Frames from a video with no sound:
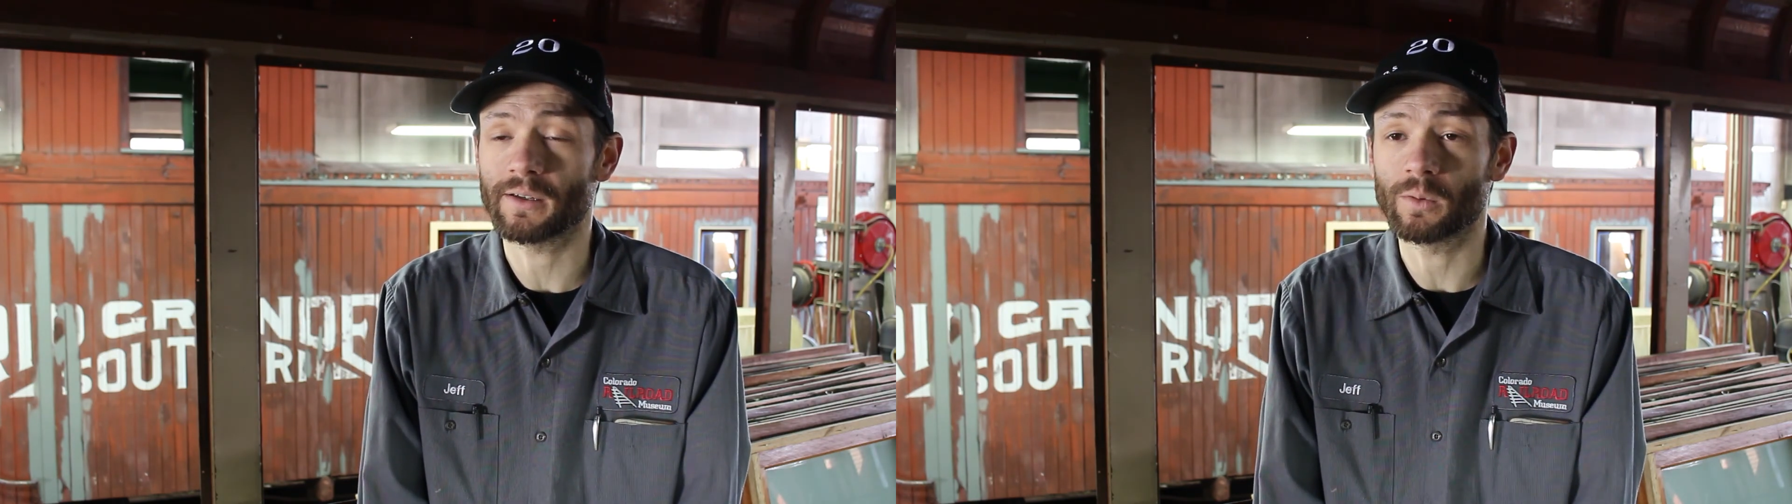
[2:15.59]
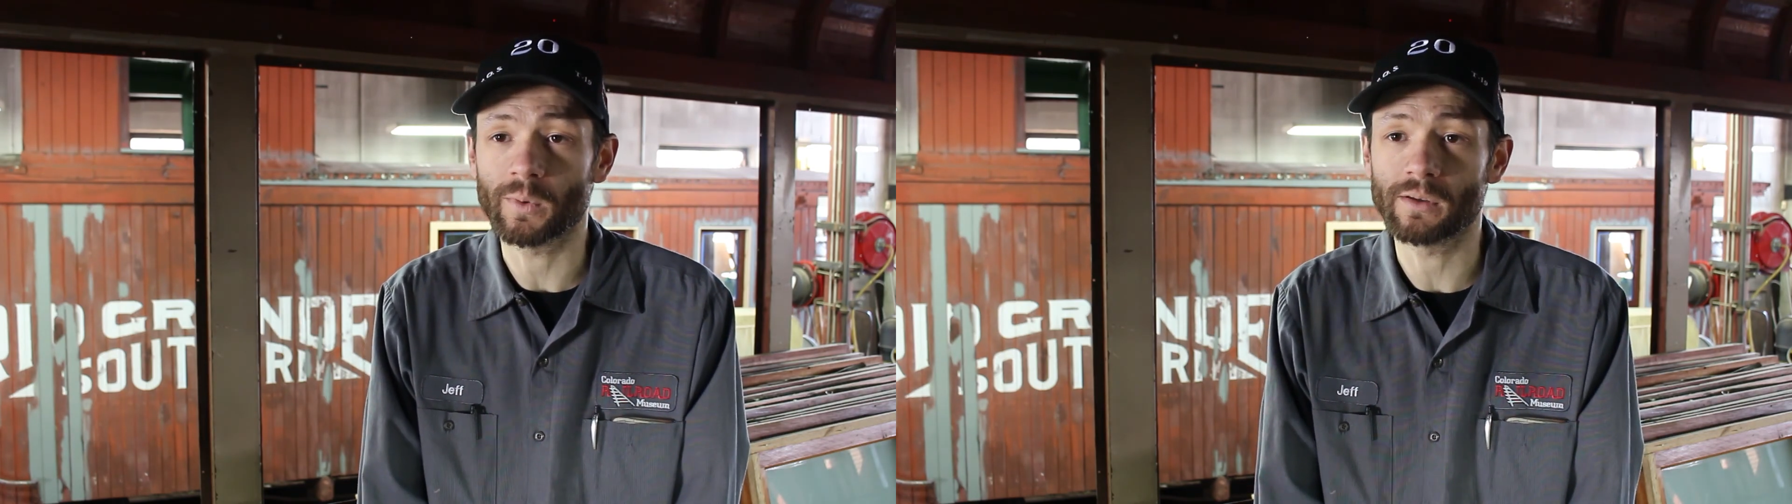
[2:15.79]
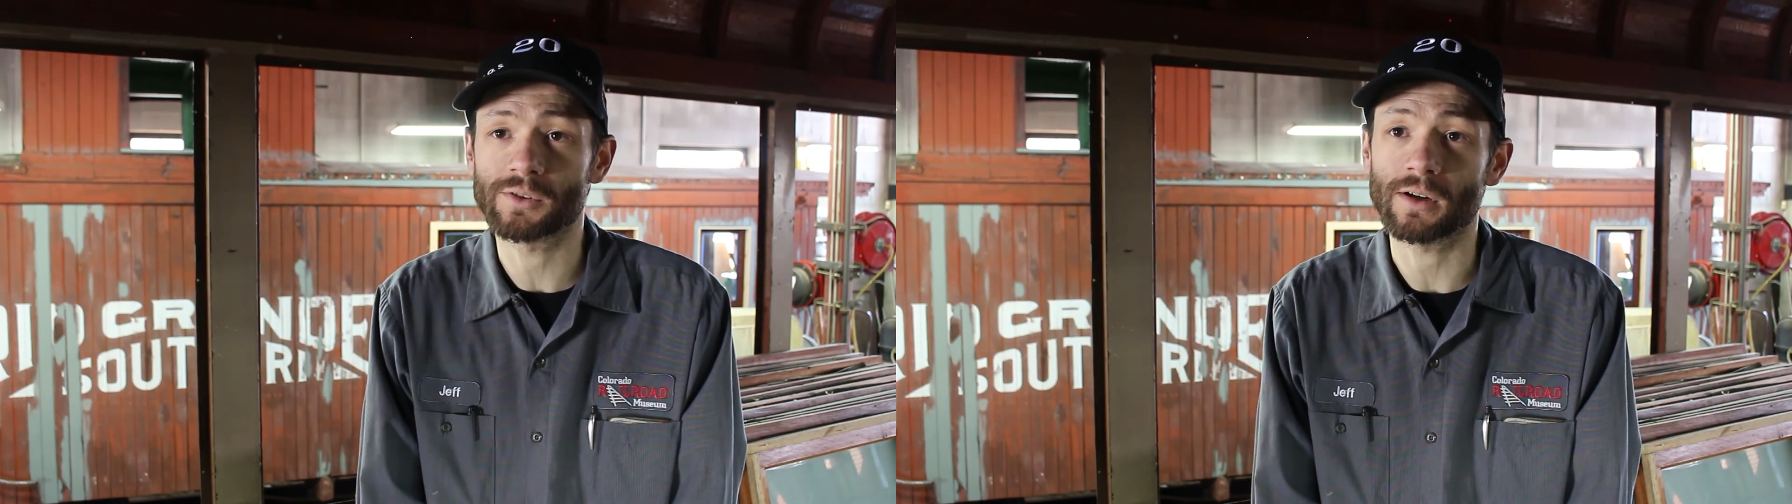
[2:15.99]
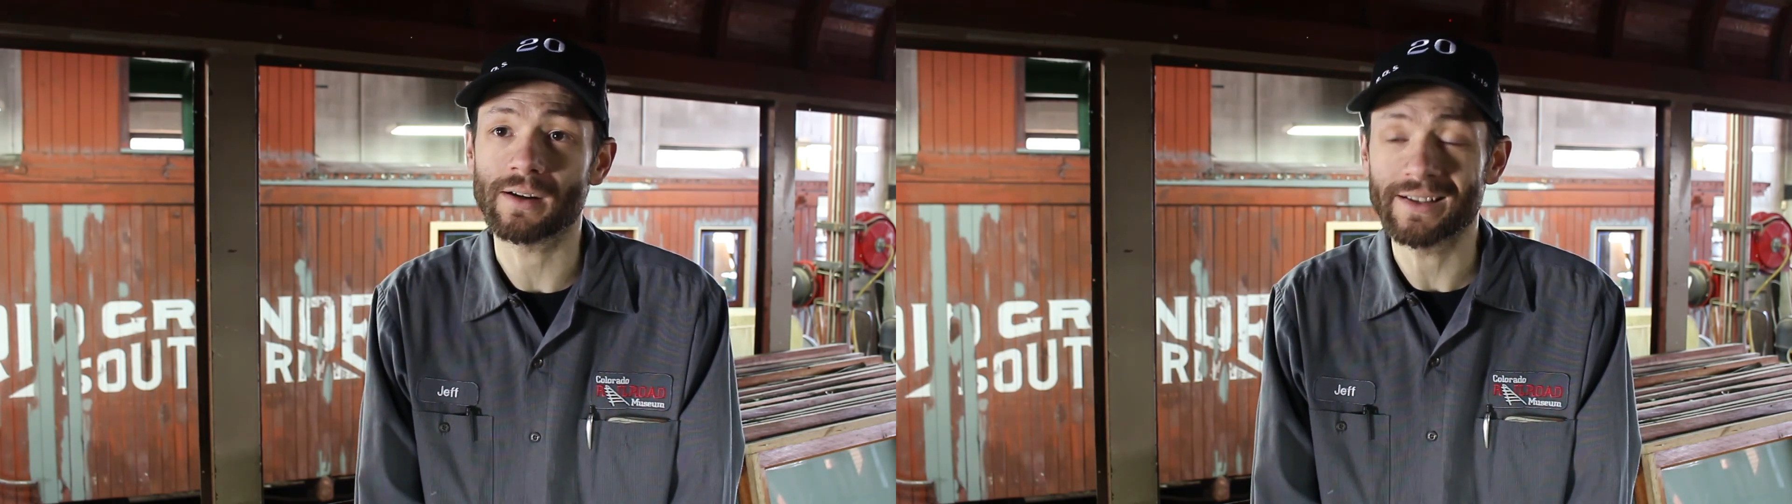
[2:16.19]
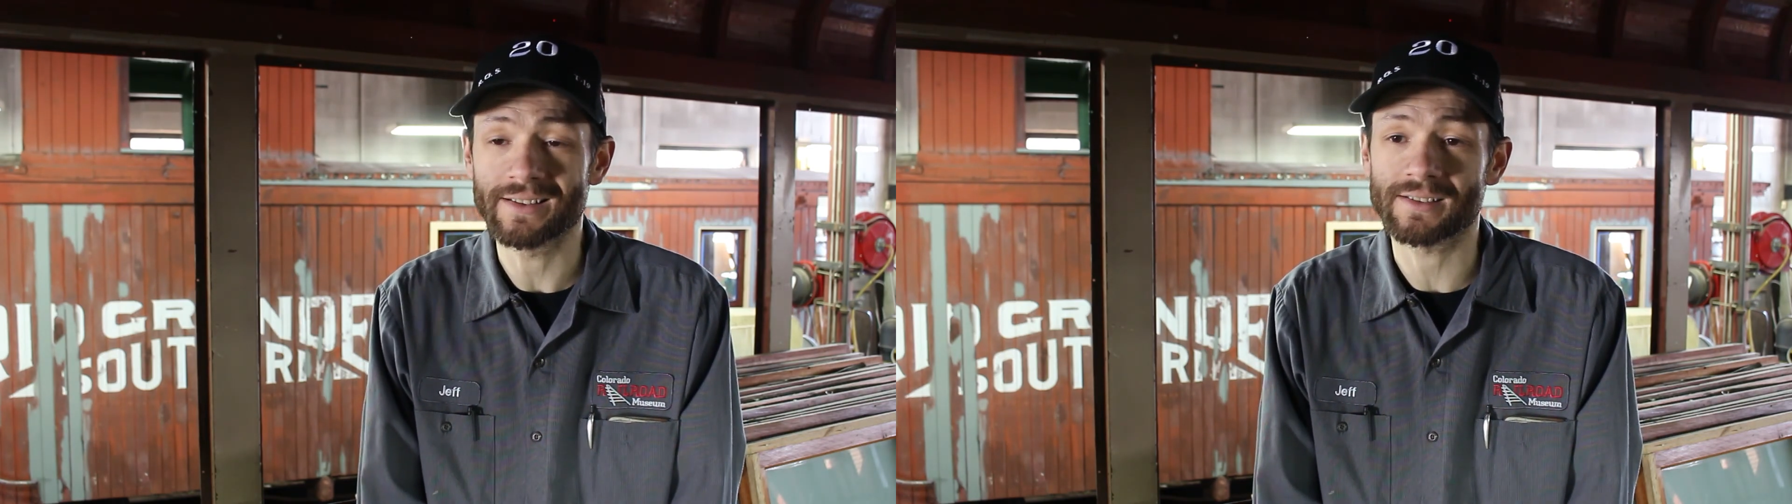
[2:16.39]
get a wheelchair
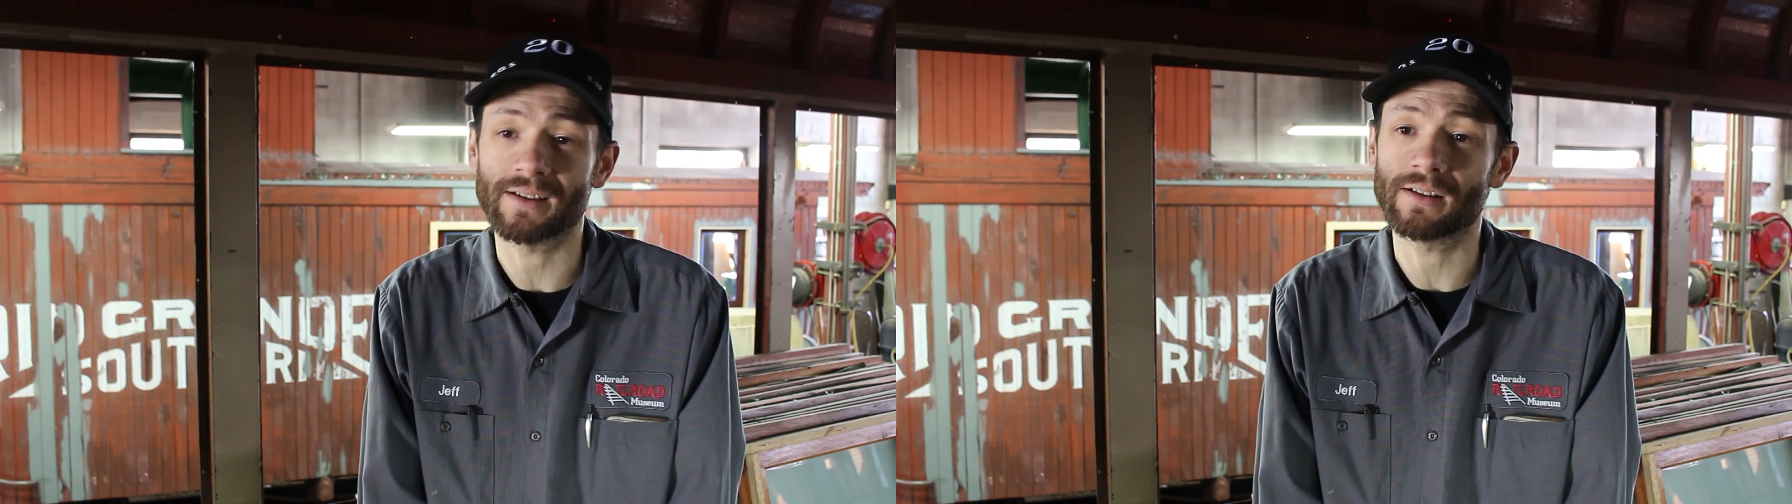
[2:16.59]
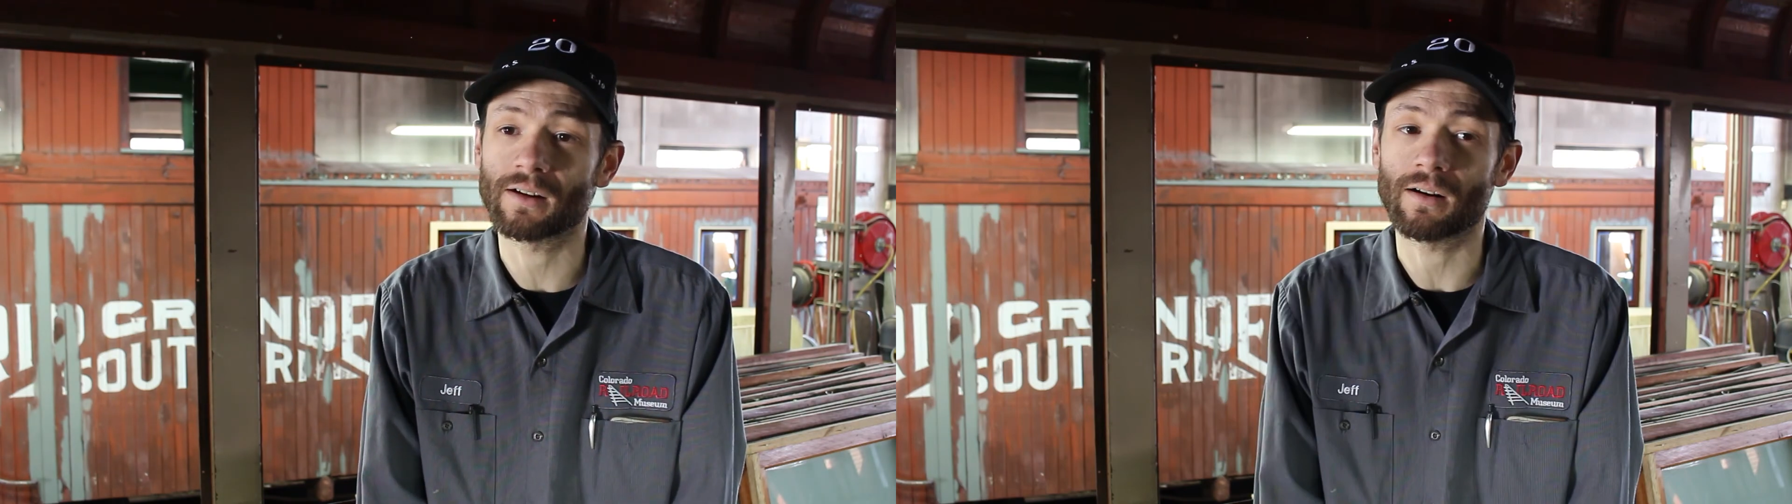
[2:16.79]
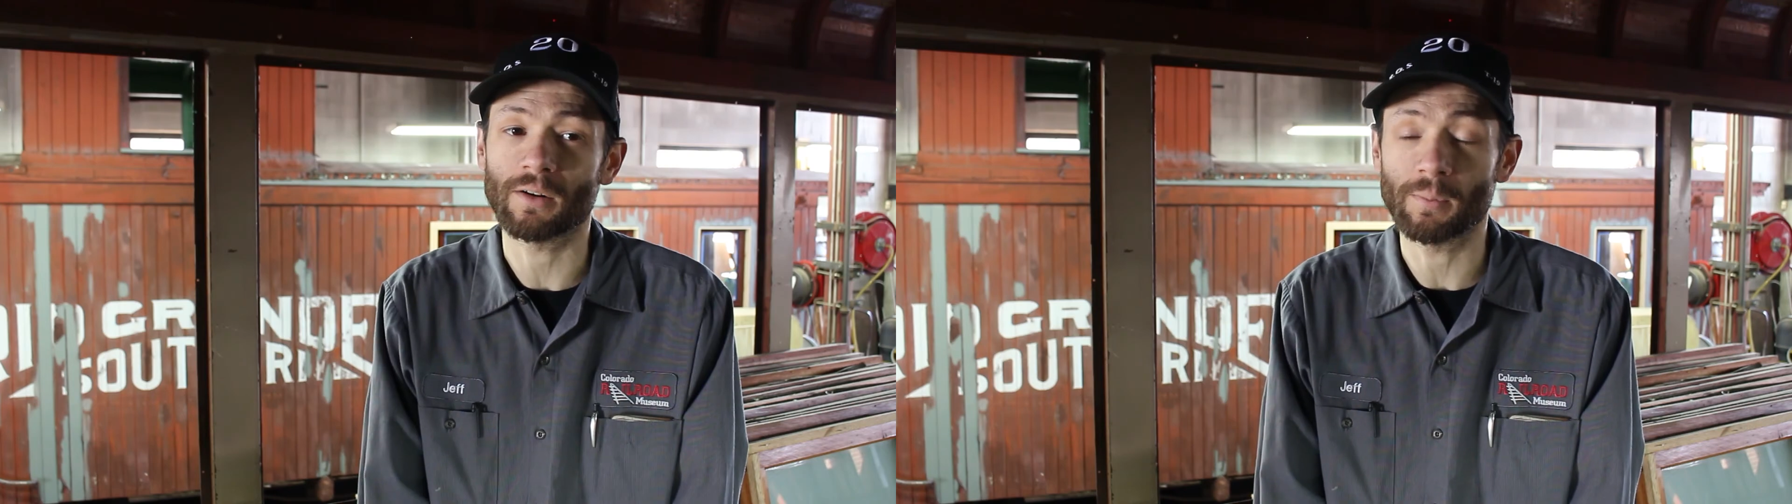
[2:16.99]
inside a car,